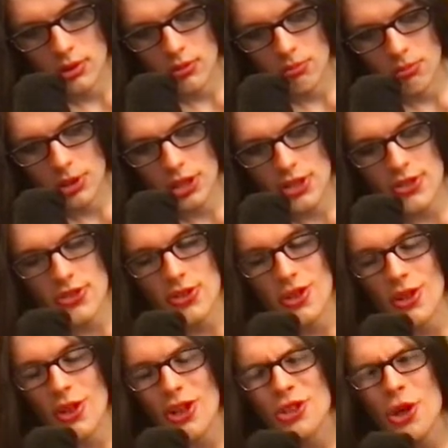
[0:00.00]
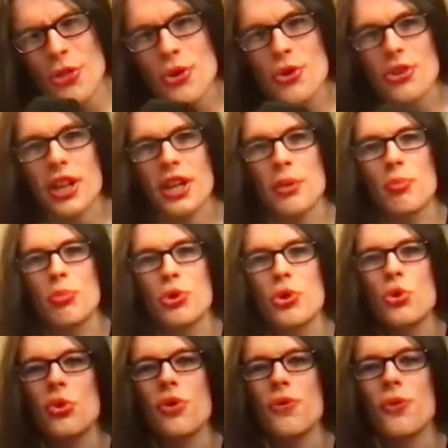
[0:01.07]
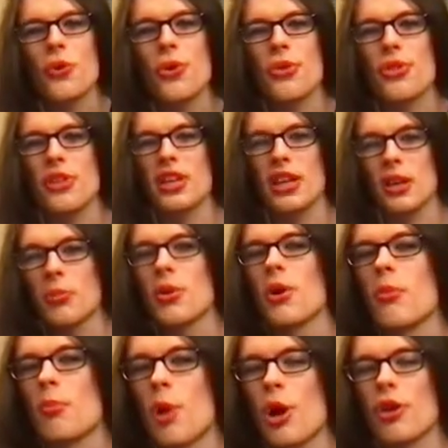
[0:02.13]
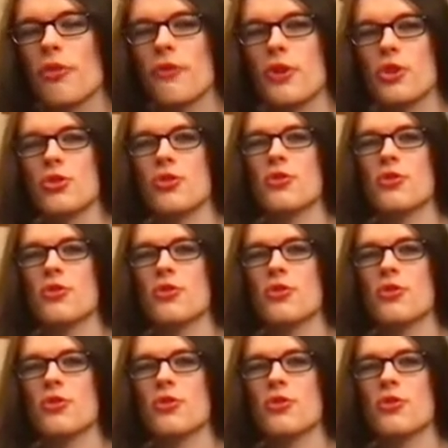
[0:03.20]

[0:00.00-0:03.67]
Because another, like, beautiful thing about Mark Fisher's